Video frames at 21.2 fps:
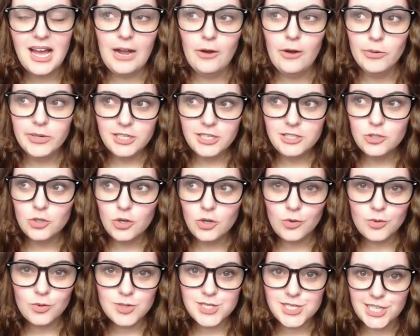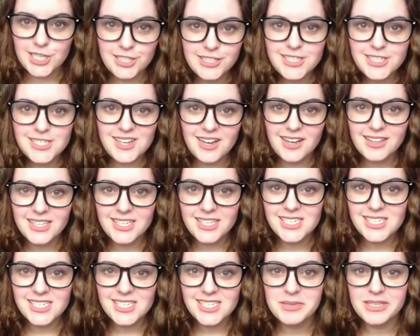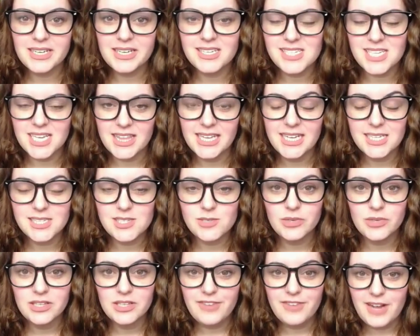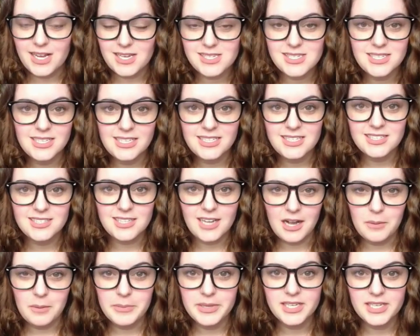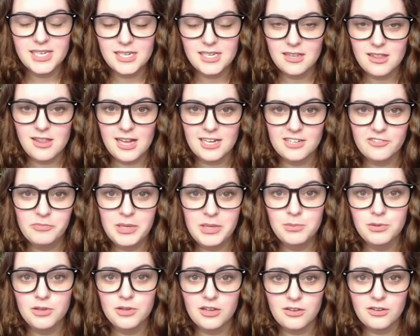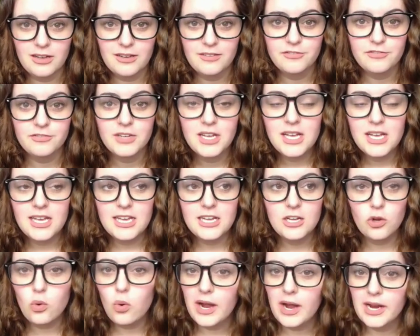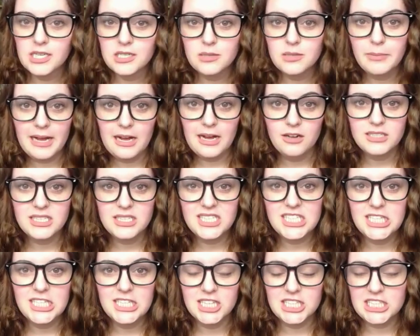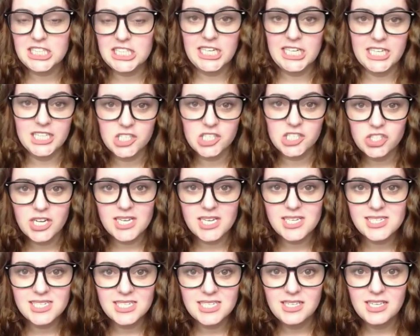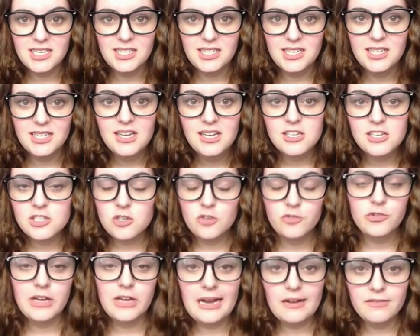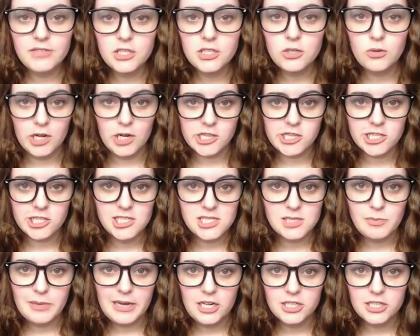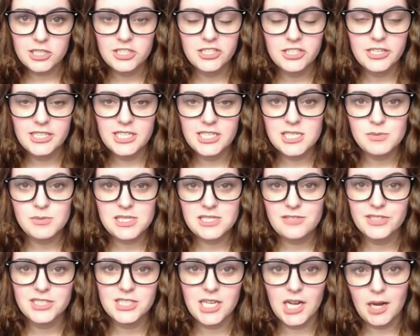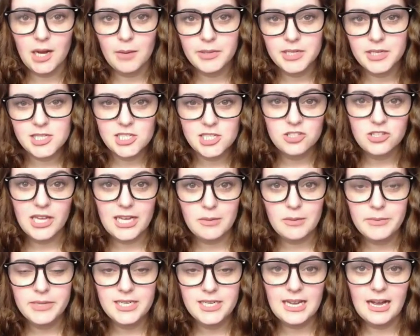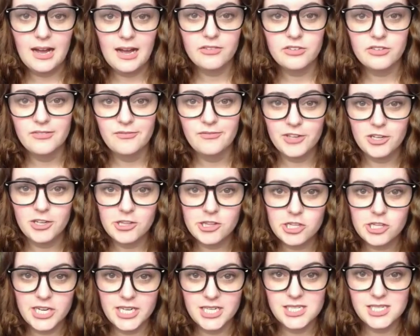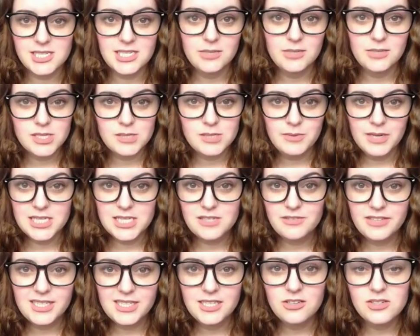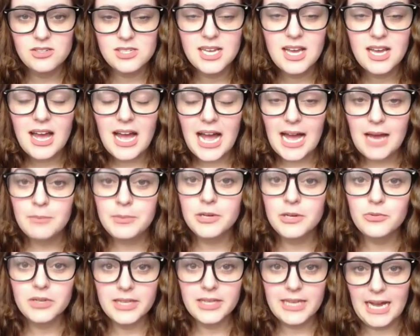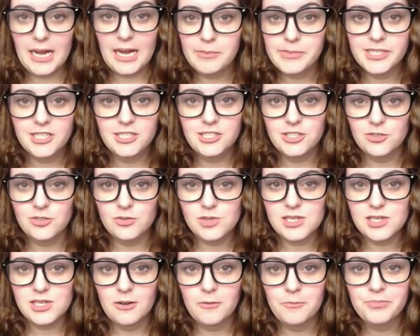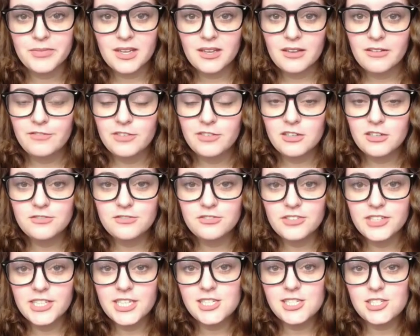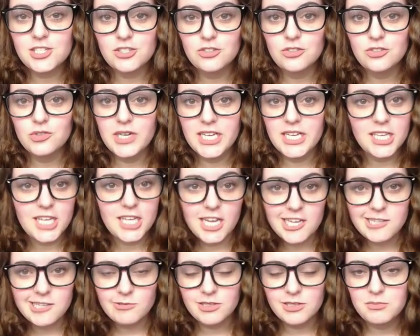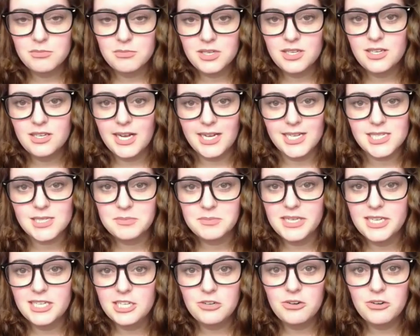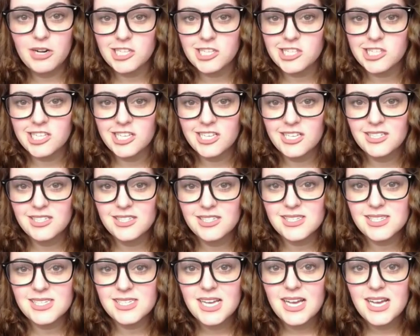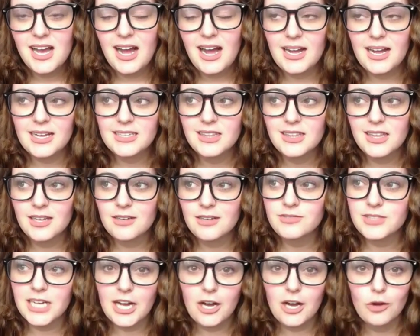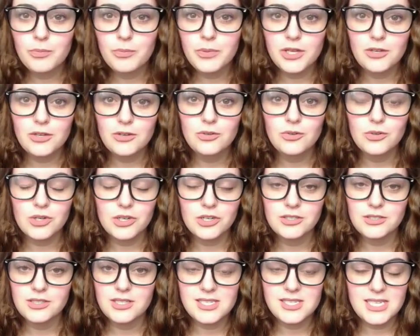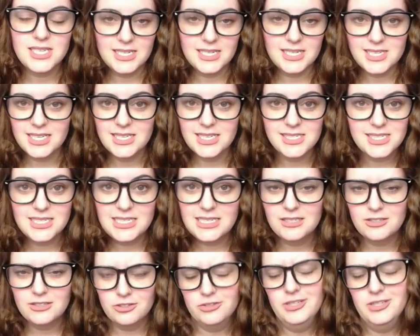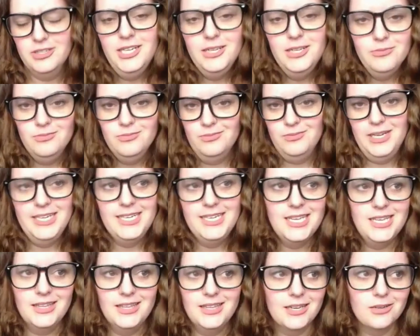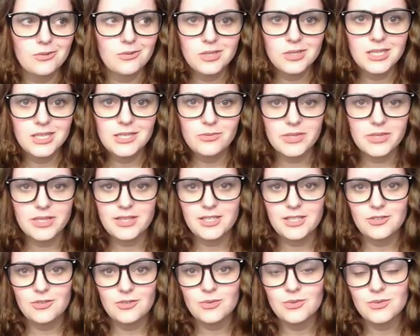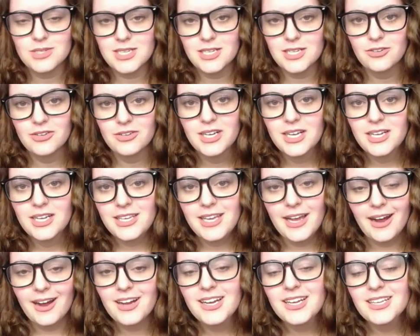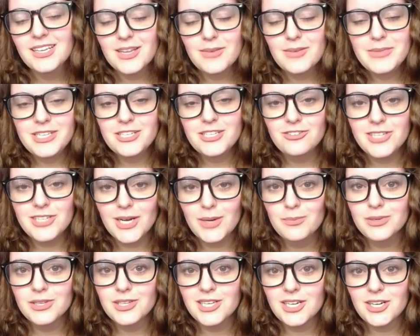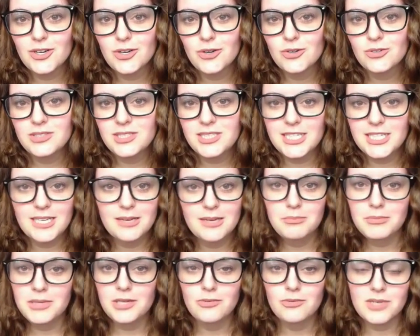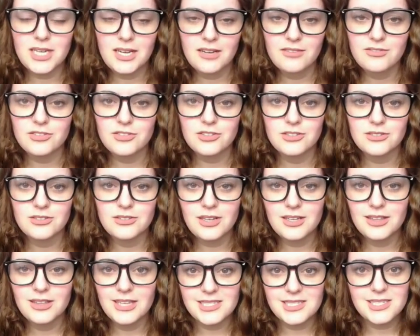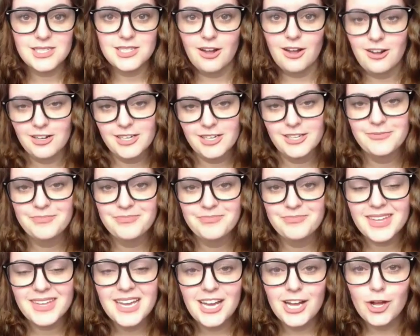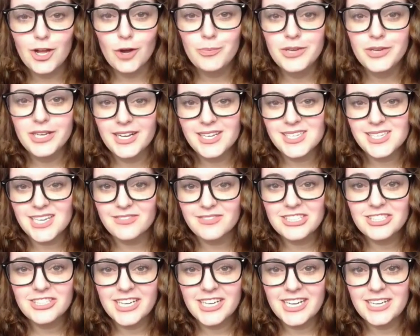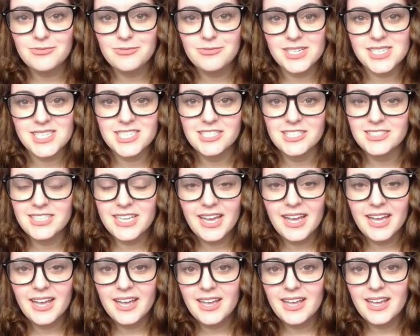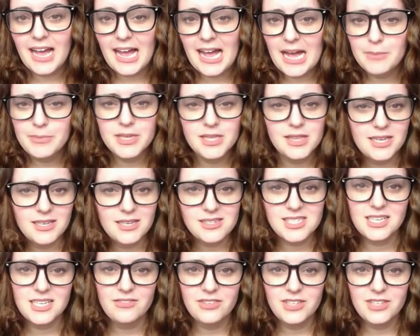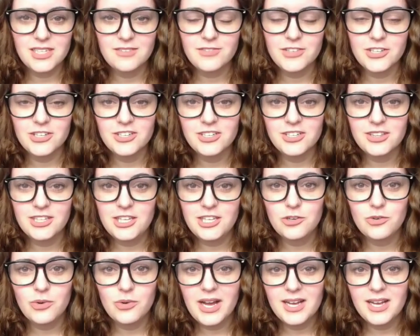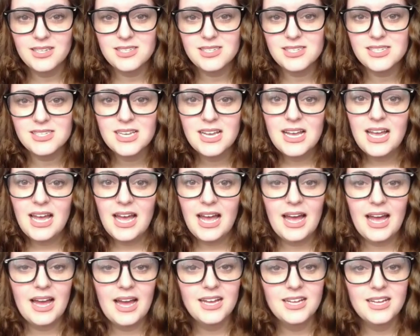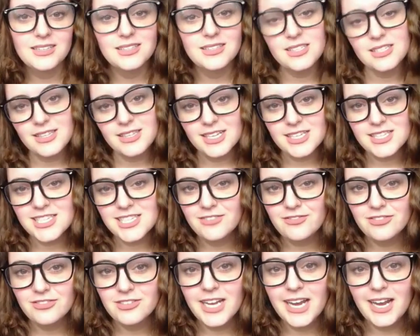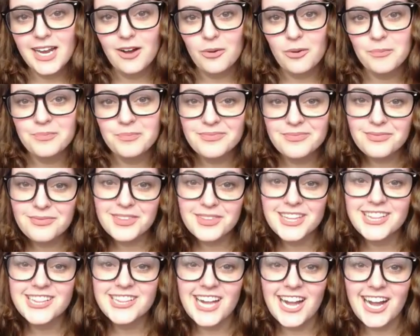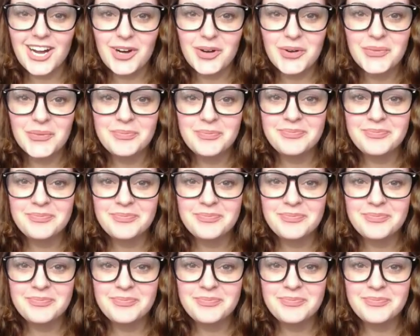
I want to do a whole series on this because I think it's a really fascinating topic, and a lot of people who have inquired about it and they're interested in it. So, if you have any questions about it or any specific topics you'd like me to cover in future incident response videos, I'd be really happy to do so feel free to engage with me, ask me any questions. I'd love to help you or discuss incident or any anything really with you. So, yeah, let me know down below, DM me whatever. Let's talk. I hope you guys have a great rest of your day. Happy Thanksgiving if you're in the US, and that's it for now. Ciao.